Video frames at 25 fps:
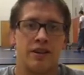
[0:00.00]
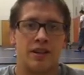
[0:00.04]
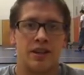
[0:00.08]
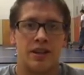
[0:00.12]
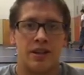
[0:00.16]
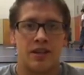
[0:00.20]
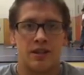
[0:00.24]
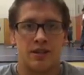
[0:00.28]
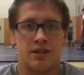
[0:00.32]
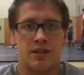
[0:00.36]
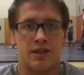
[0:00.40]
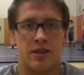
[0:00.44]

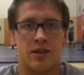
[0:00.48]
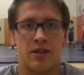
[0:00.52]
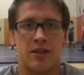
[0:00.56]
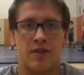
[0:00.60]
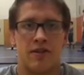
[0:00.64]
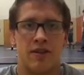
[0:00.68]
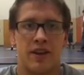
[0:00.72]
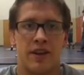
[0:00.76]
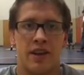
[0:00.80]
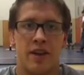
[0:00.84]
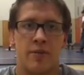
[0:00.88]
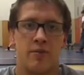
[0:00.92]
So
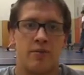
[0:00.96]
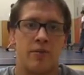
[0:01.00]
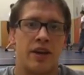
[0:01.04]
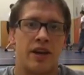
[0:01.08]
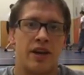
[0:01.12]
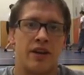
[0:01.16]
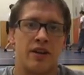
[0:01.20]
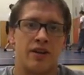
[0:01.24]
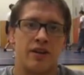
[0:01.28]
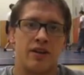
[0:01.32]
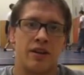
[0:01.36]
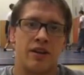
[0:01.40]
if I get
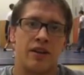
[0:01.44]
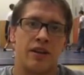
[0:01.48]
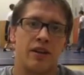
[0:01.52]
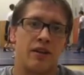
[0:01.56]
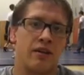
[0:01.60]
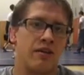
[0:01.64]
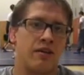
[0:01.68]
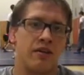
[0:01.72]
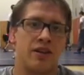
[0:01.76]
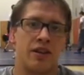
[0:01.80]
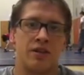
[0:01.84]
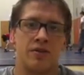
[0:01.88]
better, then
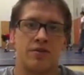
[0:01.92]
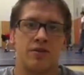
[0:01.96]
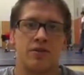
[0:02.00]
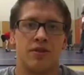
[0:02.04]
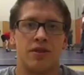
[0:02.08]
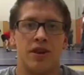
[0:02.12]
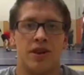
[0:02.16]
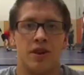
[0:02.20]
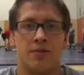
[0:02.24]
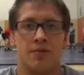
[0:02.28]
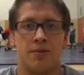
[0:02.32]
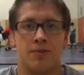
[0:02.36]
other things
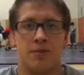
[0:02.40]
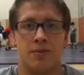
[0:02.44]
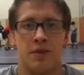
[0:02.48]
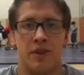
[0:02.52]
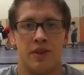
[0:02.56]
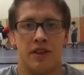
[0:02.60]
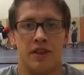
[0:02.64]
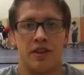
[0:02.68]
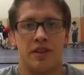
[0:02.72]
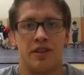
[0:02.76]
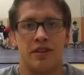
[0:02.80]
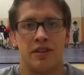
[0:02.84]
will come
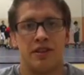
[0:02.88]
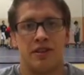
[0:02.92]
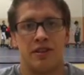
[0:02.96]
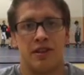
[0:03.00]
with it.